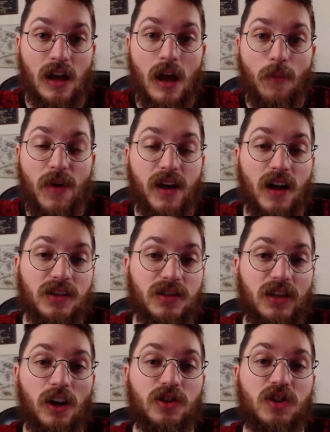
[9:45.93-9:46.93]
because
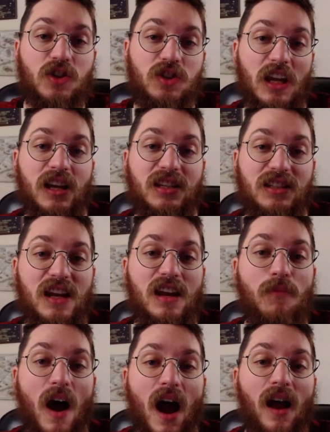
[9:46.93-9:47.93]
there's
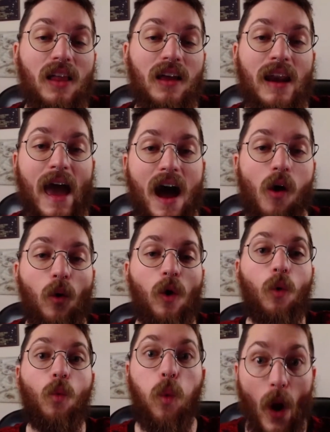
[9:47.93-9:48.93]

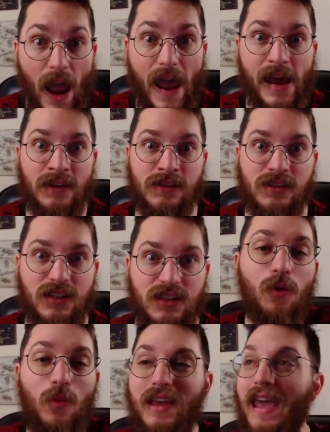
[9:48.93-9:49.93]
60-mile-an-hour
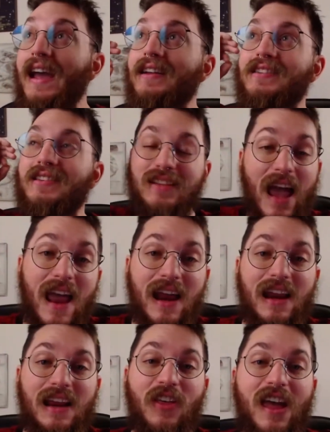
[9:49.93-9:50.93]
winds. We can't
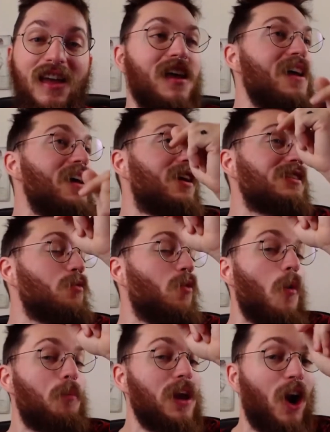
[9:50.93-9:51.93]
say anything because it
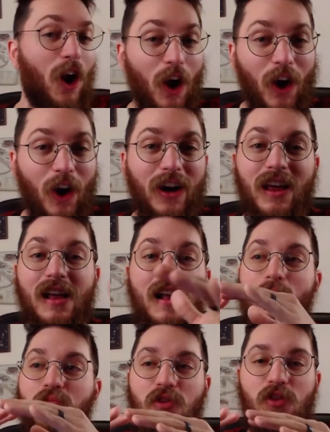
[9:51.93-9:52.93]
won't be heard.
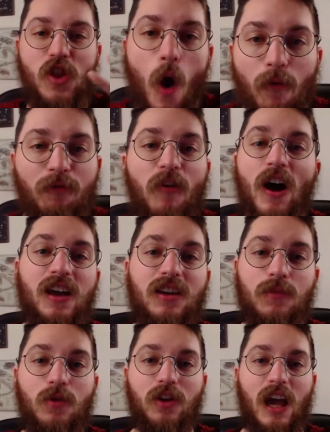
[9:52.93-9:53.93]
No fucking
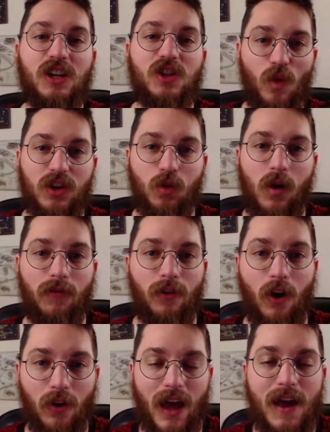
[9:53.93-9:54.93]
communication
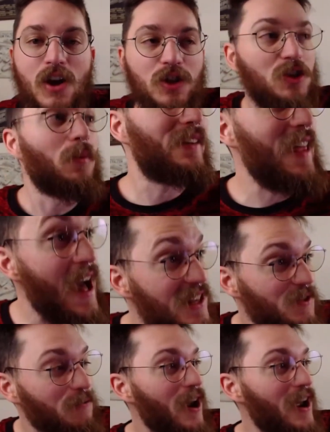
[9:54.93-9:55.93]
whatsoever, okay? So my
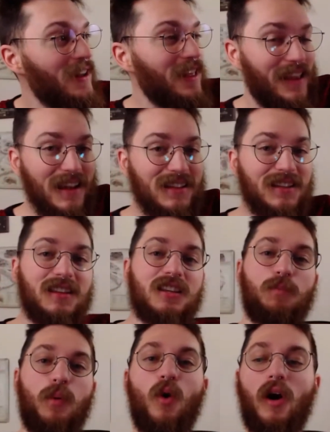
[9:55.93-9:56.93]
dad's friend gets to this
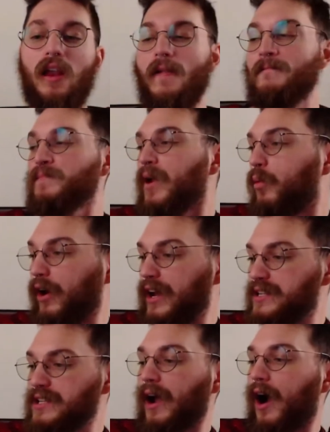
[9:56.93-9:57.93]
point where
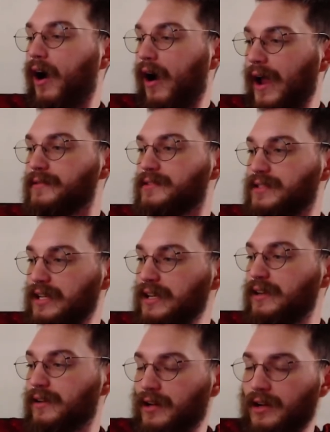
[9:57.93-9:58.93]
he's like, all right,
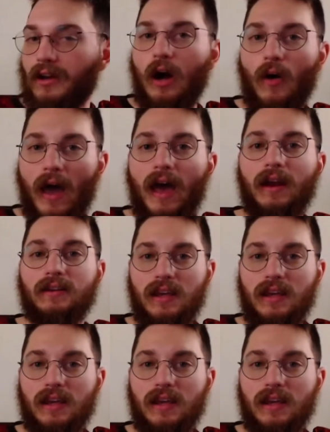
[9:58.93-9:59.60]
T, go ahead,